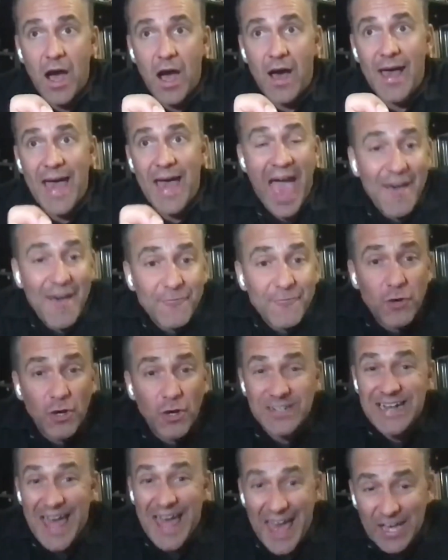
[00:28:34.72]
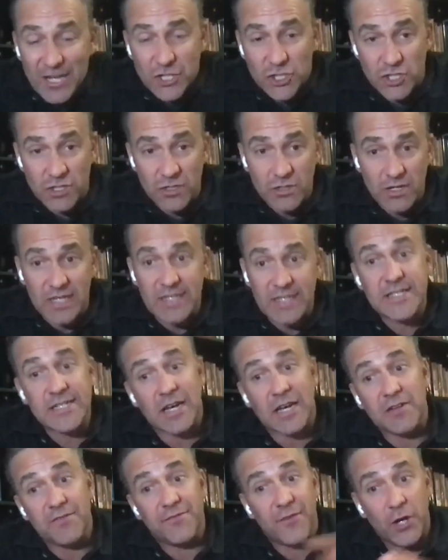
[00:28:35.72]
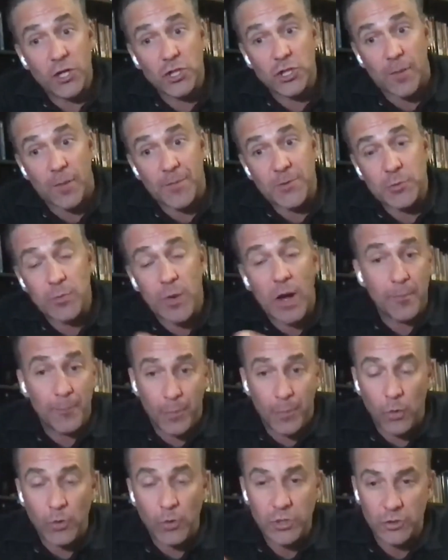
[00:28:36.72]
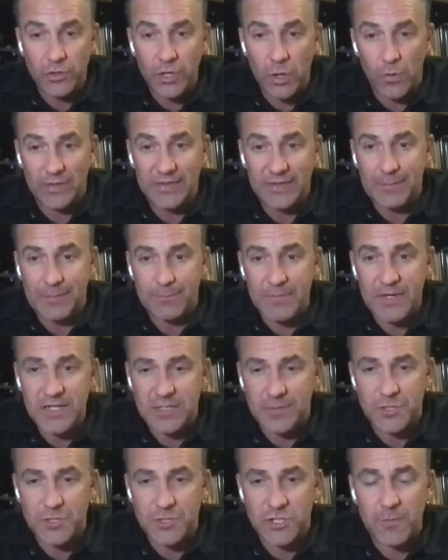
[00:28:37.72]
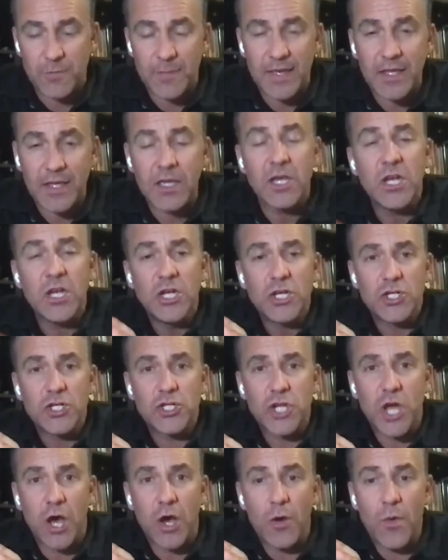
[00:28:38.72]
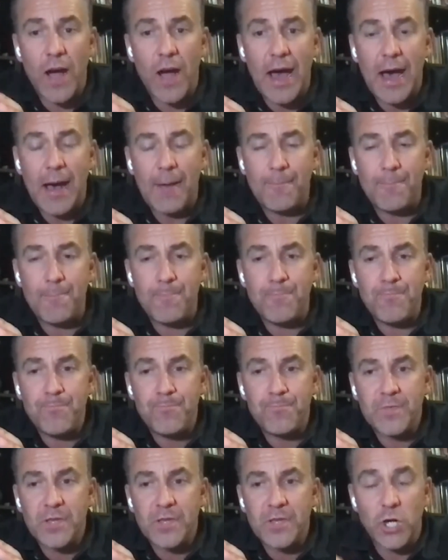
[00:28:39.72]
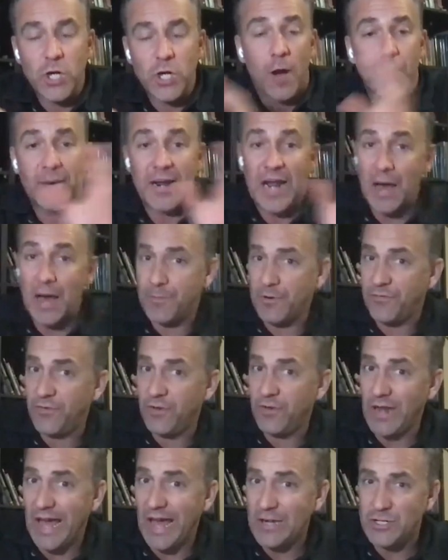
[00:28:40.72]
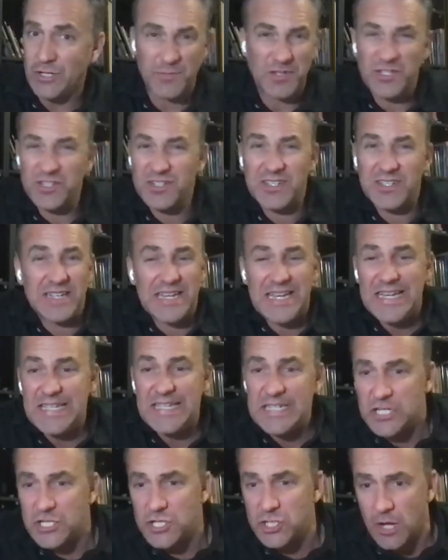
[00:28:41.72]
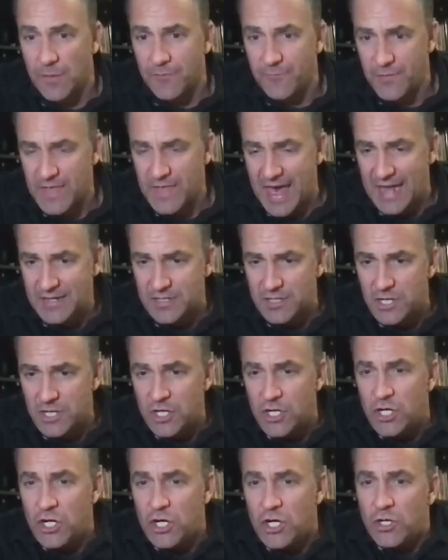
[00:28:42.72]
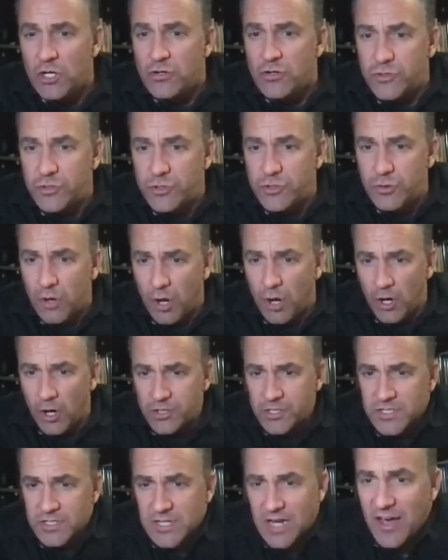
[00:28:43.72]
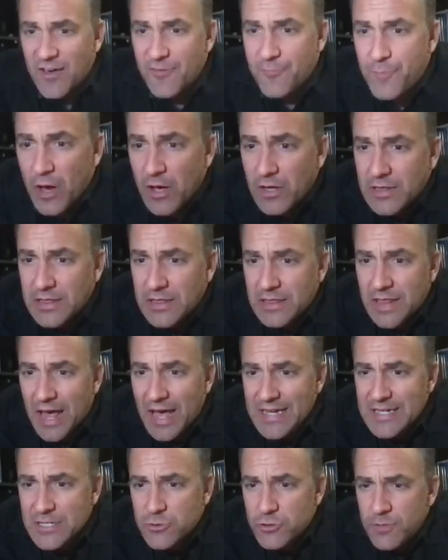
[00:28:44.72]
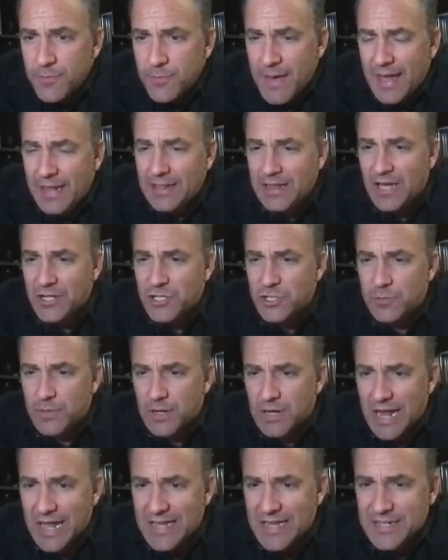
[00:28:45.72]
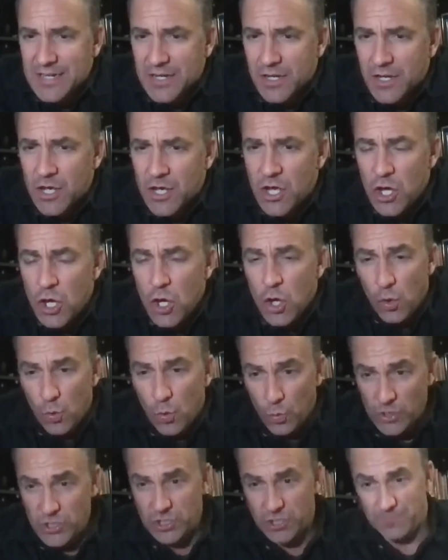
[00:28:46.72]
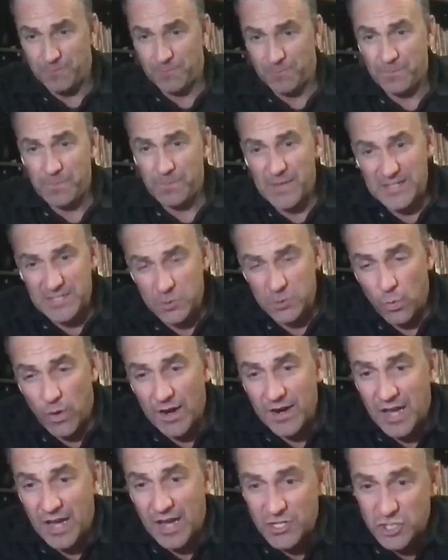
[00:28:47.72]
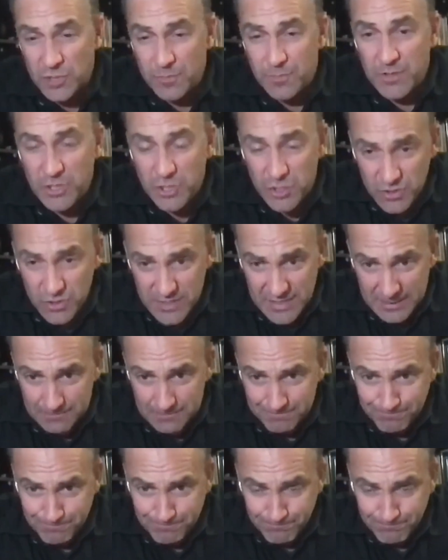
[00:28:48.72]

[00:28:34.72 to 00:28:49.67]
I have got an action inside of Photoshop as well. Paul, you'll know what that means, I'm assuming. So yeah, but I prefer Lightroom. It's just an easier stop for that. Drew asks, I have both Lightroom and Lightroom Classic. Which is the one I should be using?